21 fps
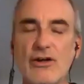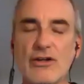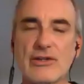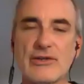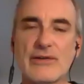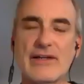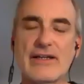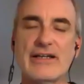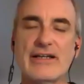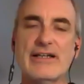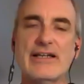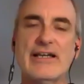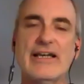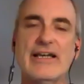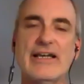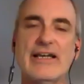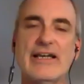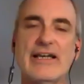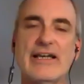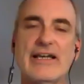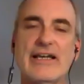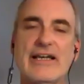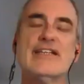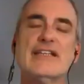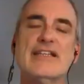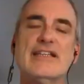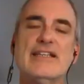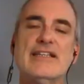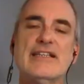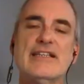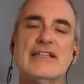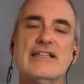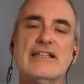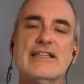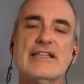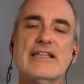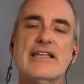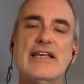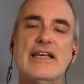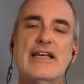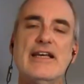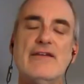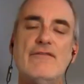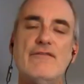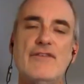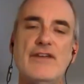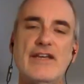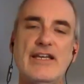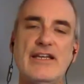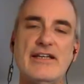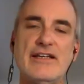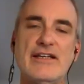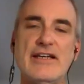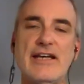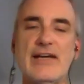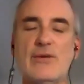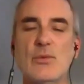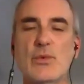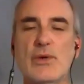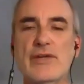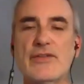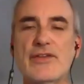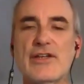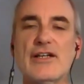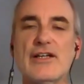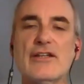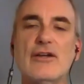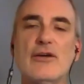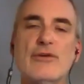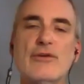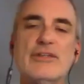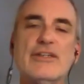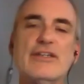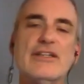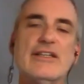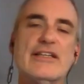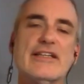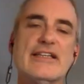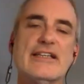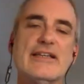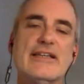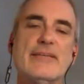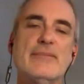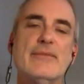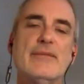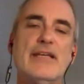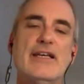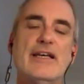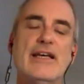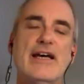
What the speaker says: and cholera and other diseases via and with colonialism,